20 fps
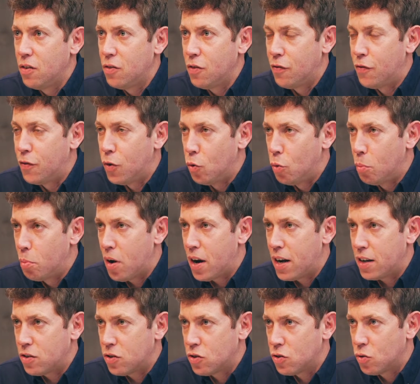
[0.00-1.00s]
the full
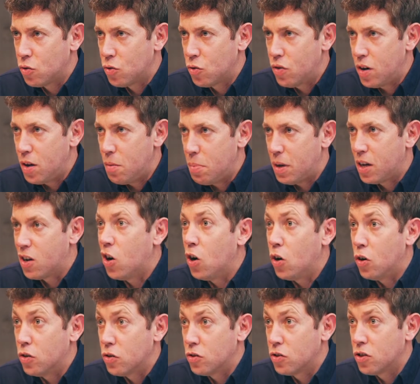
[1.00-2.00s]
brand story
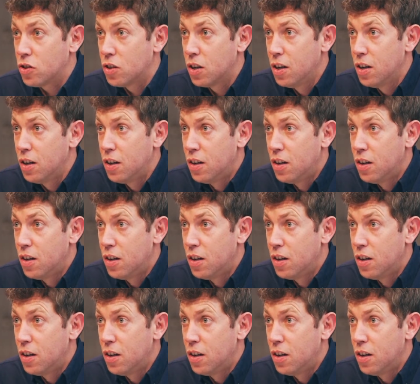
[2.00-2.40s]
because